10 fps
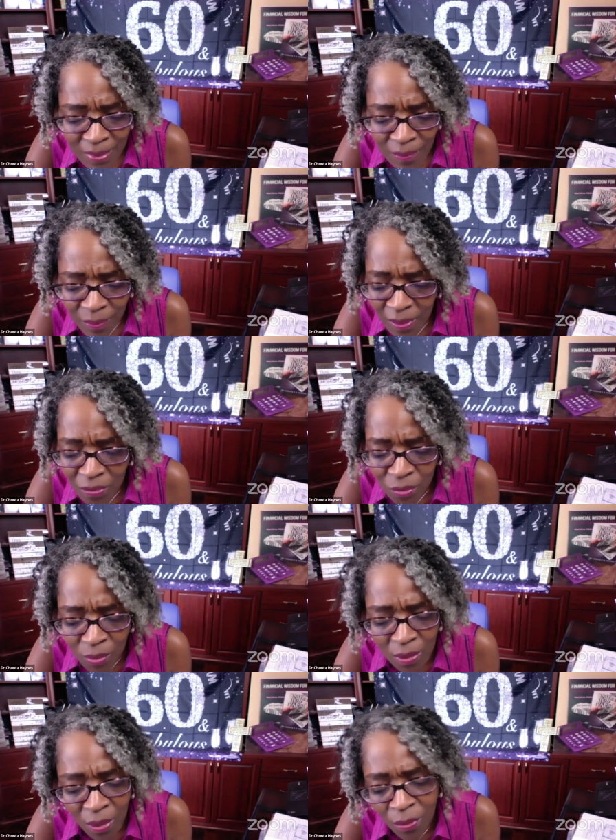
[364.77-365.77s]
because
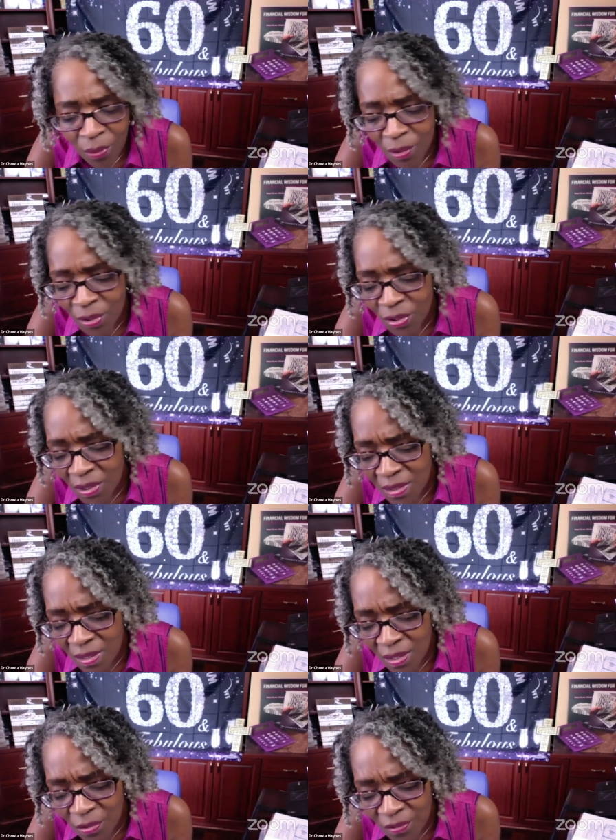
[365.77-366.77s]
we know your goodness
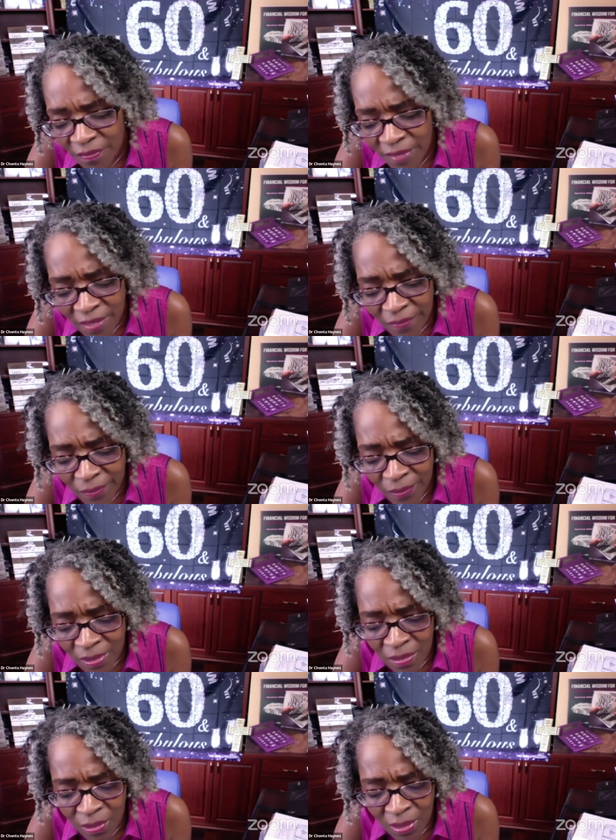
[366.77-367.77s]
and your
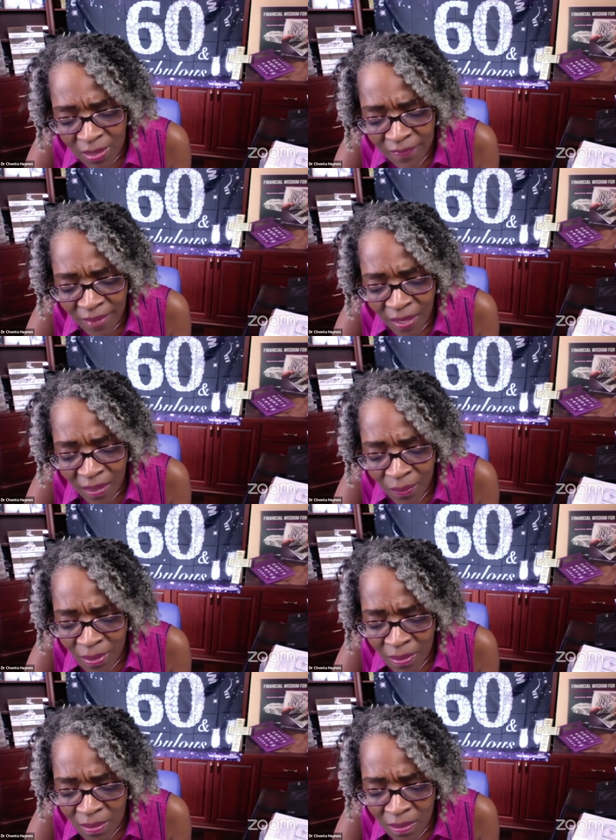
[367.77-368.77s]
faithfulness are going to follow
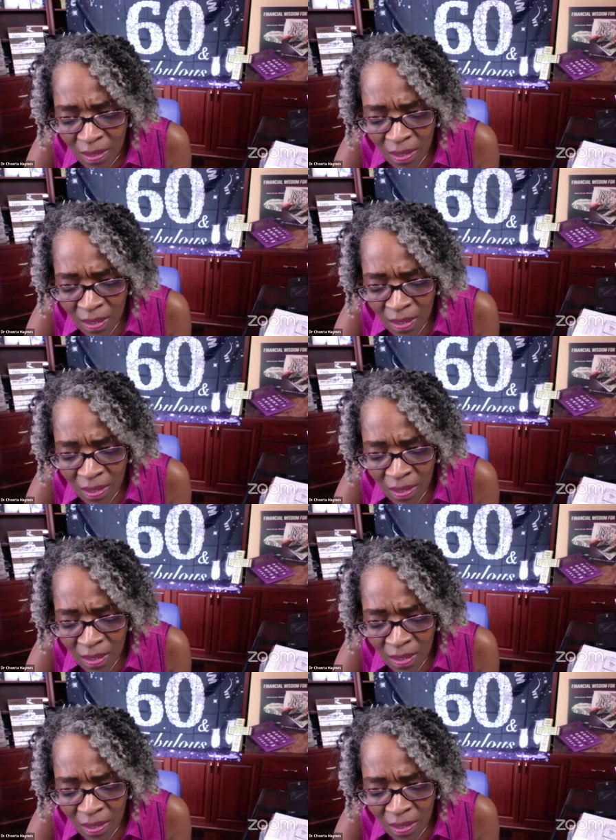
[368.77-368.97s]
us